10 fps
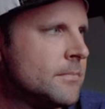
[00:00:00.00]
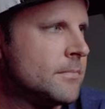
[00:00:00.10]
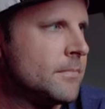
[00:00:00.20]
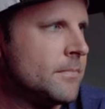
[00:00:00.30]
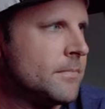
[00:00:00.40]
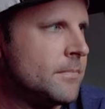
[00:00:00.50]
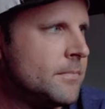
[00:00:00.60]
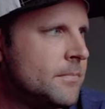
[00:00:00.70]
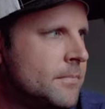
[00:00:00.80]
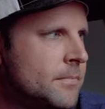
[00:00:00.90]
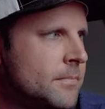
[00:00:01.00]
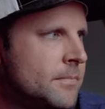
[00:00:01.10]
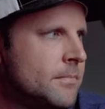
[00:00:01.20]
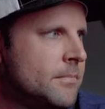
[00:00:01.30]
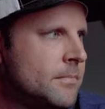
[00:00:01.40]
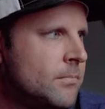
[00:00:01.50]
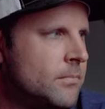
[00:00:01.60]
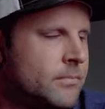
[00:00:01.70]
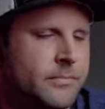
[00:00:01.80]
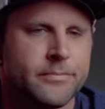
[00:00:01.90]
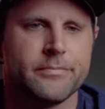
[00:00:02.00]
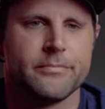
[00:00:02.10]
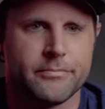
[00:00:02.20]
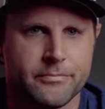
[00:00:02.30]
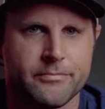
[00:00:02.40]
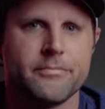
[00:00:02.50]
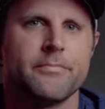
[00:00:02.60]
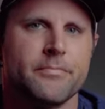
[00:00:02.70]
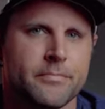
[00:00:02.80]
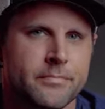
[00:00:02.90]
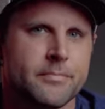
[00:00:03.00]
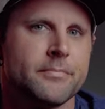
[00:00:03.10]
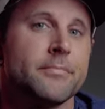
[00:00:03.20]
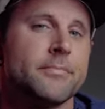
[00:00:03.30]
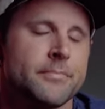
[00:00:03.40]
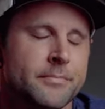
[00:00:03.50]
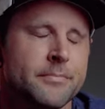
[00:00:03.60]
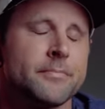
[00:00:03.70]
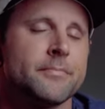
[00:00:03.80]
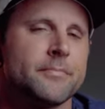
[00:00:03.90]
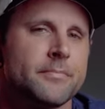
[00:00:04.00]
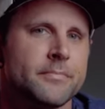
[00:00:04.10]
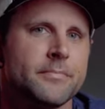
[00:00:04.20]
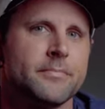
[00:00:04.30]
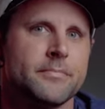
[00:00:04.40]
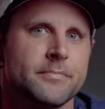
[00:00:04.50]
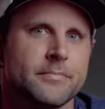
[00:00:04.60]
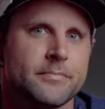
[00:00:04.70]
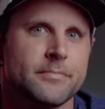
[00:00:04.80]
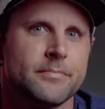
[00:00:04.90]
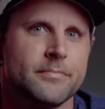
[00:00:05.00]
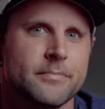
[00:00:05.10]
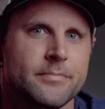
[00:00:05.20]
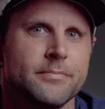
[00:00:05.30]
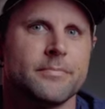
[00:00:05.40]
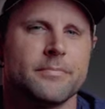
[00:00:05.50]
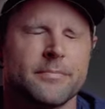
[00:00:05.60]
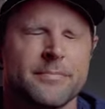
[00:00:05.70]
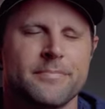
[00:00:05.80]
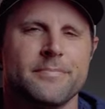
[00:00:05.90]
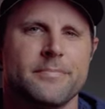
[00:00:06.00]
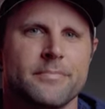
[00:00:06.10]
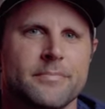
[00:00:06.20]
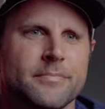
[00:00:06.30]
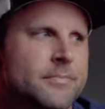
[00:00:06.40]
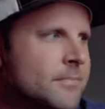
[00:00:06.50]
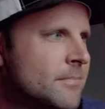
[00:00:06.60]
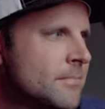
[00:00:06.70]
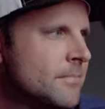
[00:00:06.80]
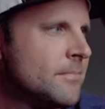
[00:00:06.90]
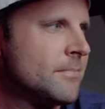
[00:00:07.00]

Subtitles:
(not speaking)